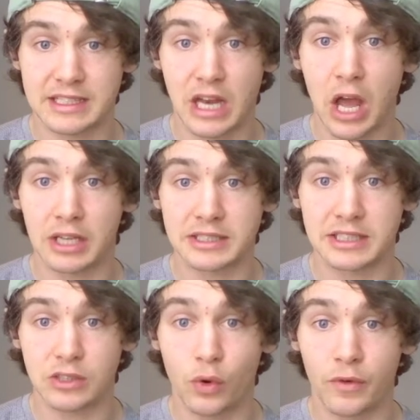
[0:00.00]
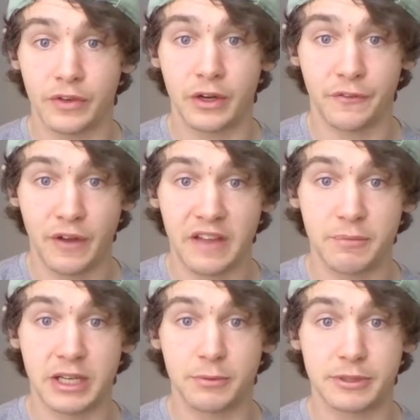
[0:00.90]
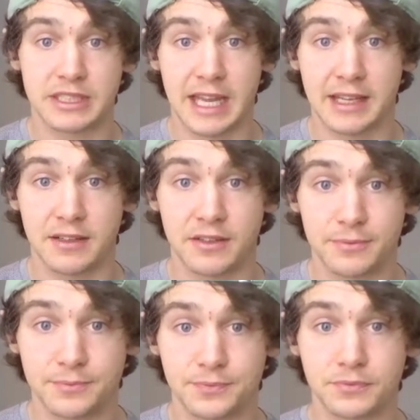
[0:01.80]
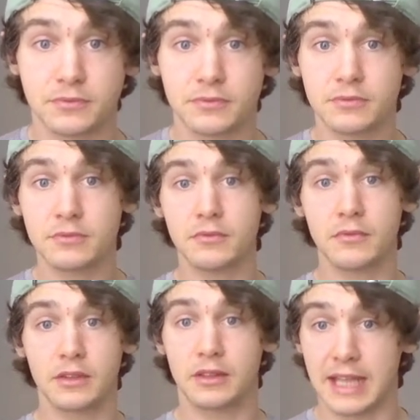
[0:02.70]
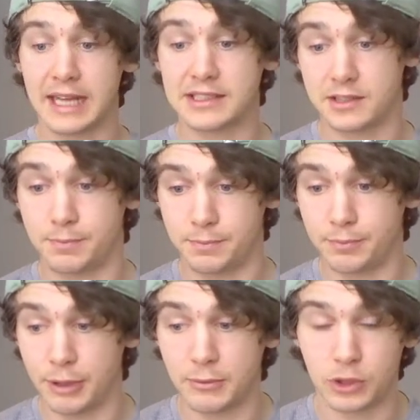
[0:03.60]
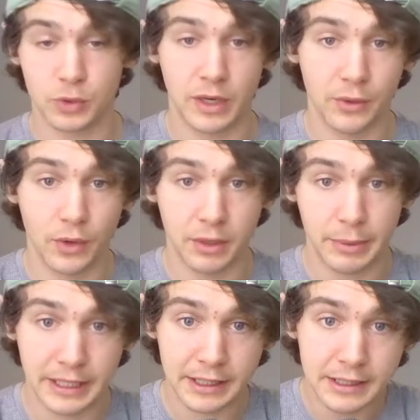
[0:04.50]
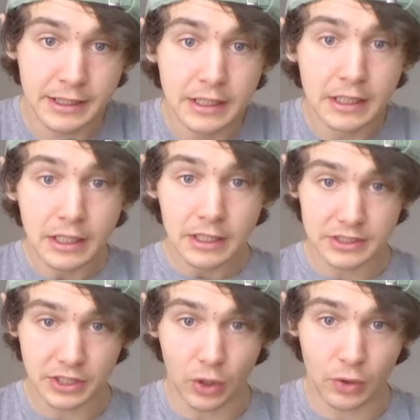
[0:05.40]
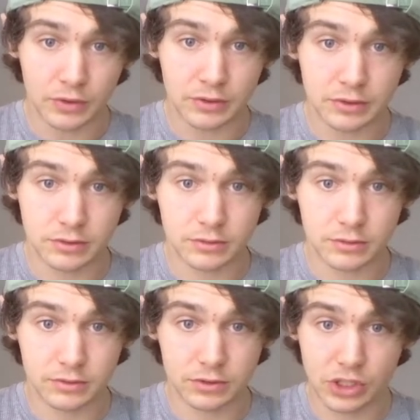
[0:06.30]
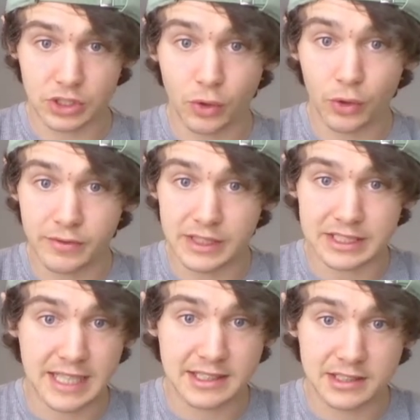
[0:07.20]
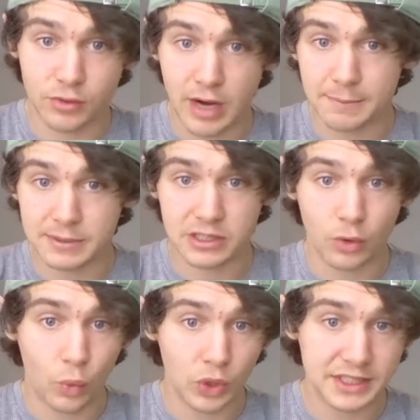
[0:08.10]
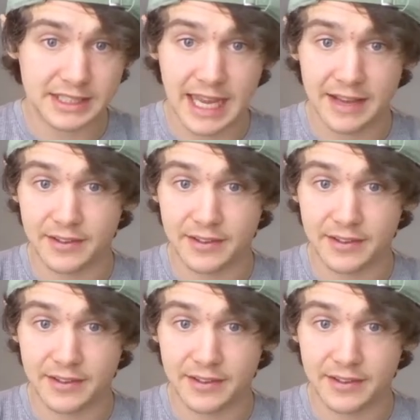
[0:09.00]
long as it's over your 5 meter per second. That's pretty much where you want to be. So just going over the sets and reps. So one set